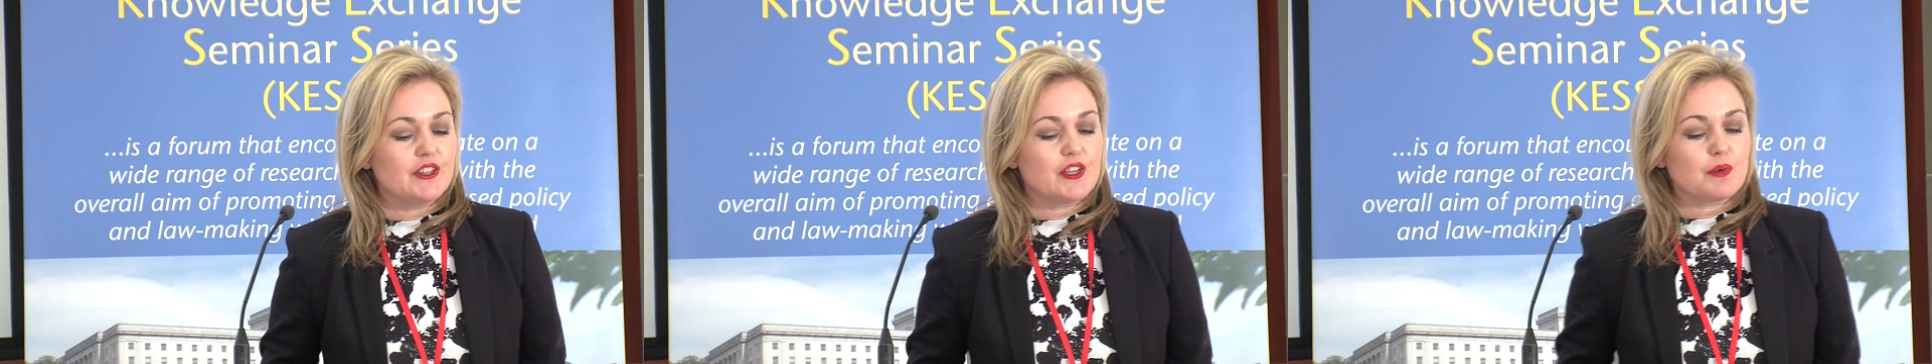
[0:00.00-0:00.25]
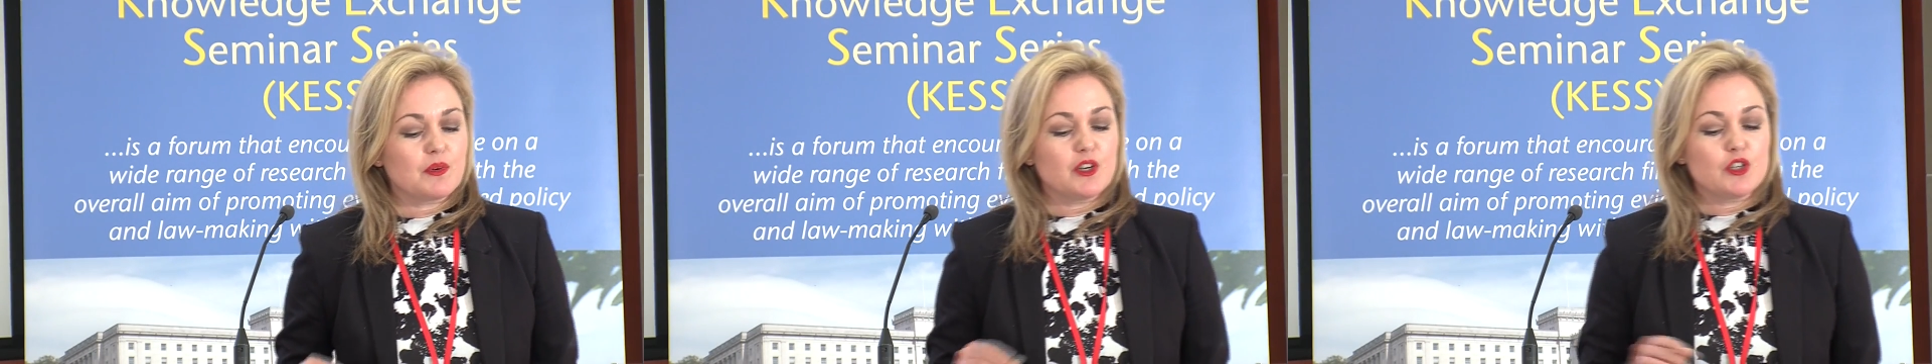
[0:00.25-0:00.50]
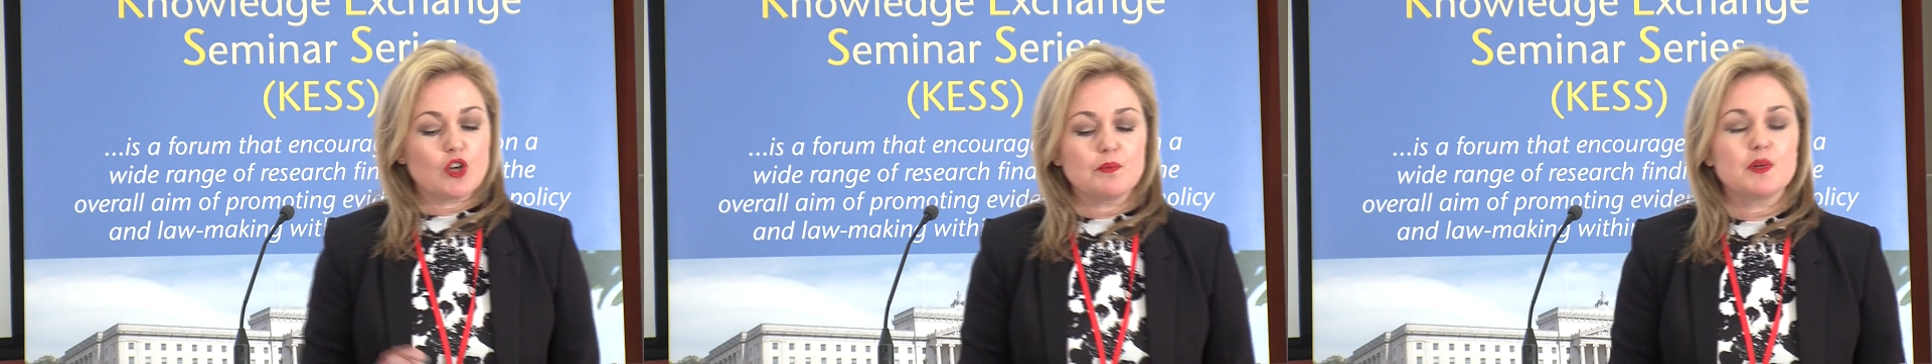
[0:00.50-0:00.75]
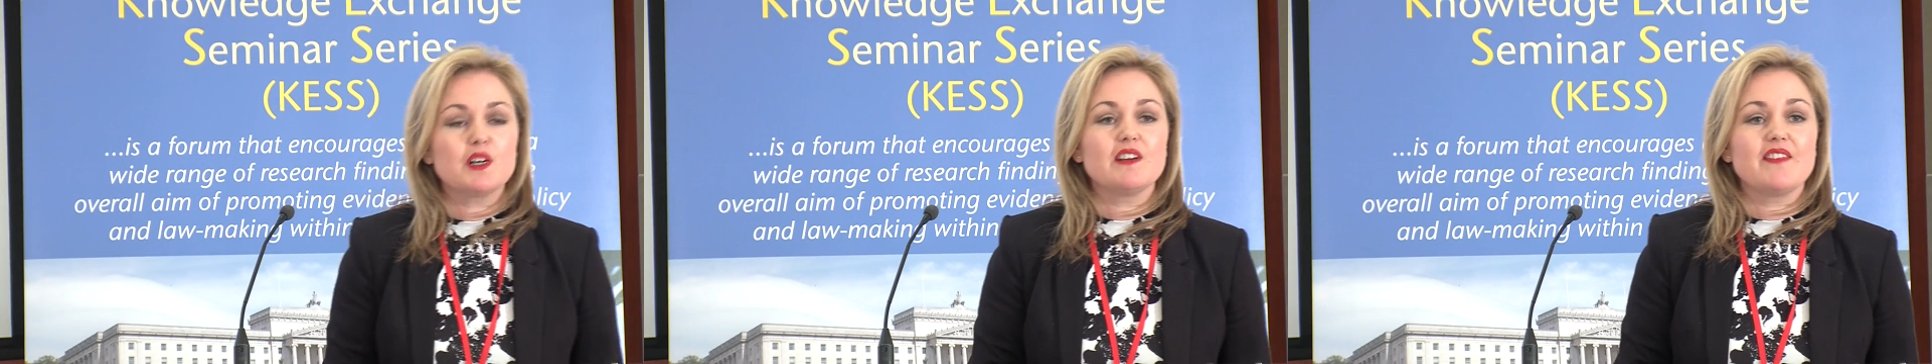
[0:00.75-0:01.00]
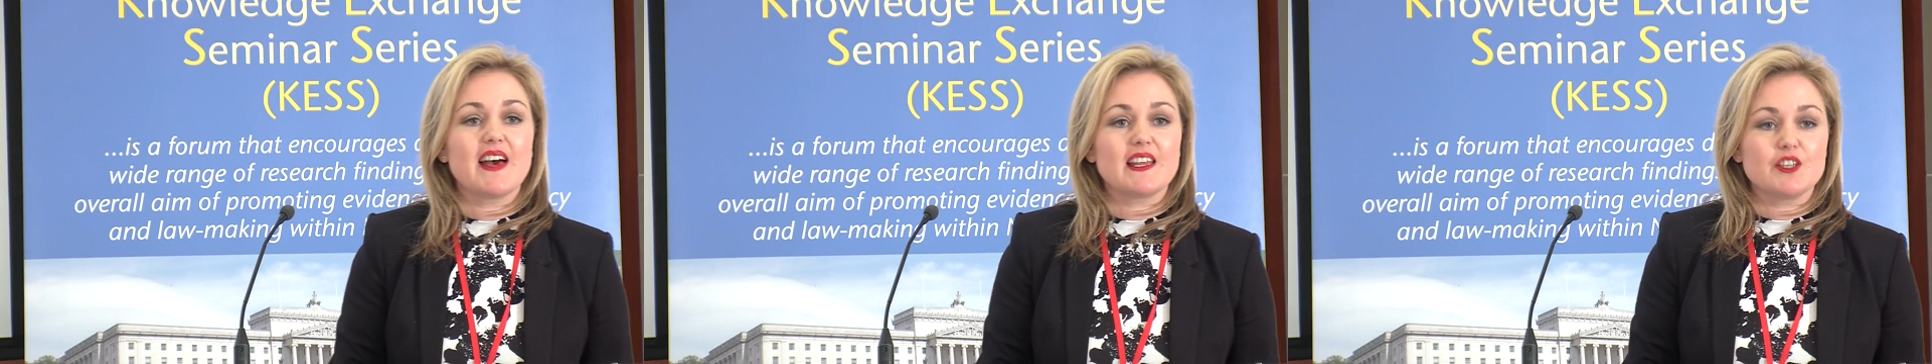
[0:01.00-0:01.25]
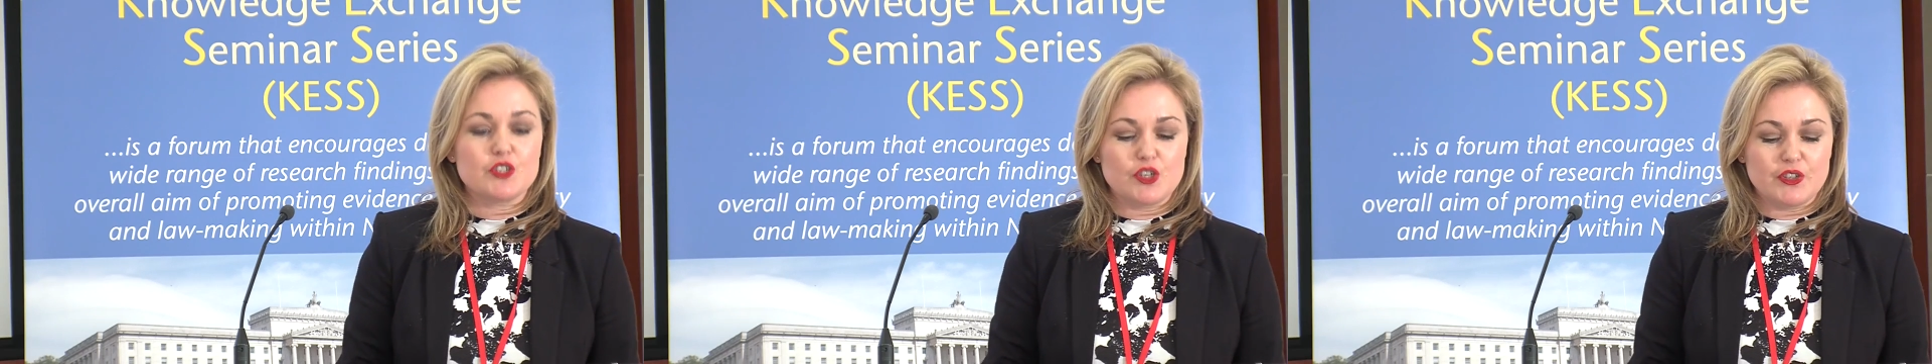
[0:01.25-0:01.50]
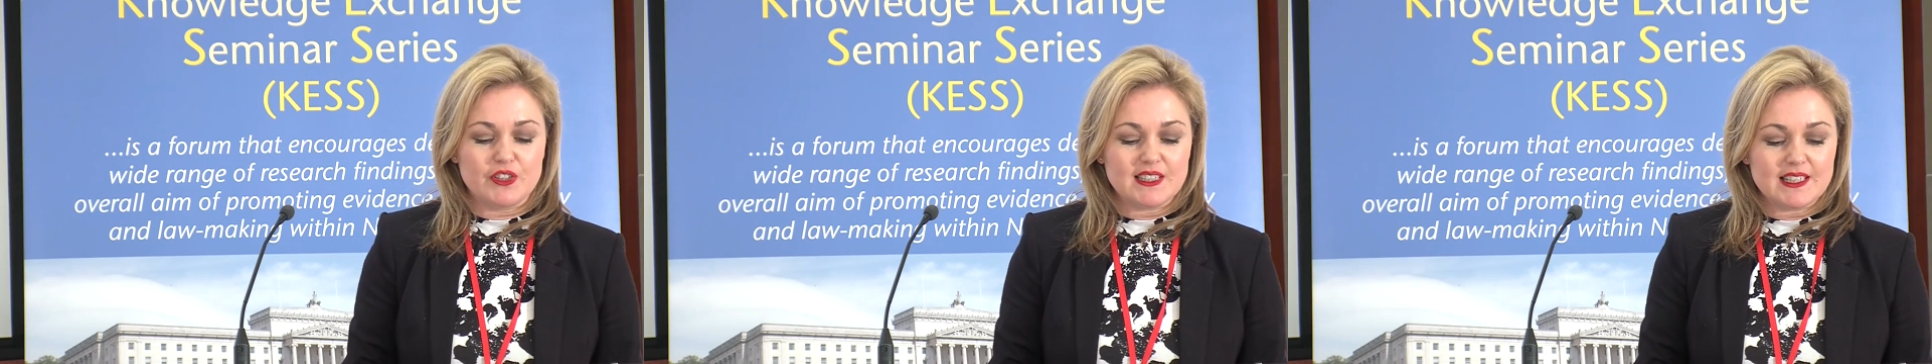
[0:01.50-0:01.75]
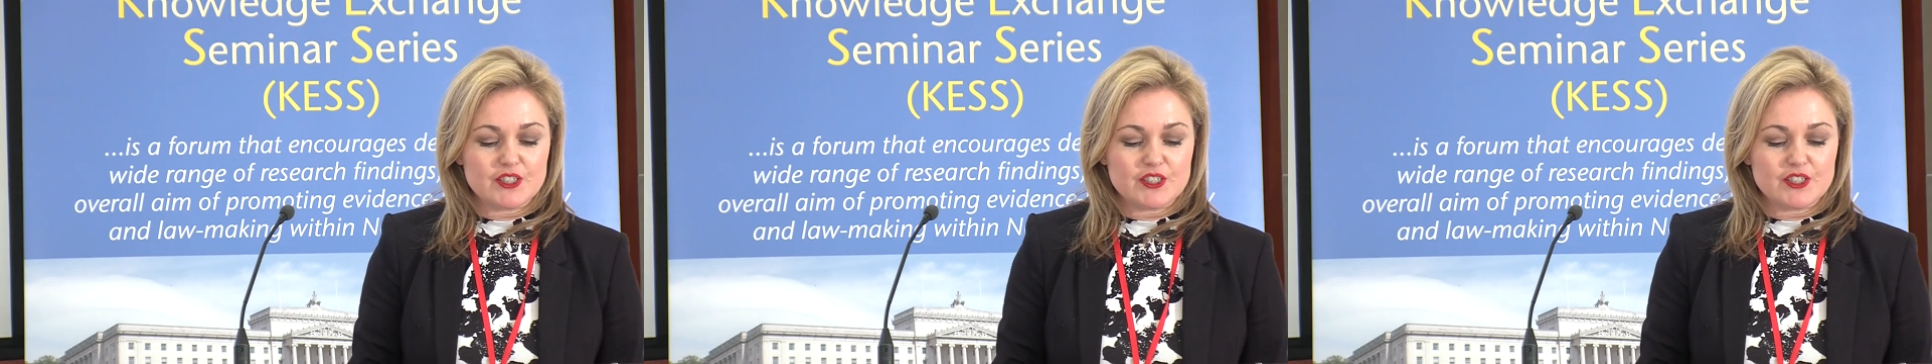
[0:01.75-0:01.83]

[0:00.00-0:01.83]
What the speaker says: There were a number of attitudinal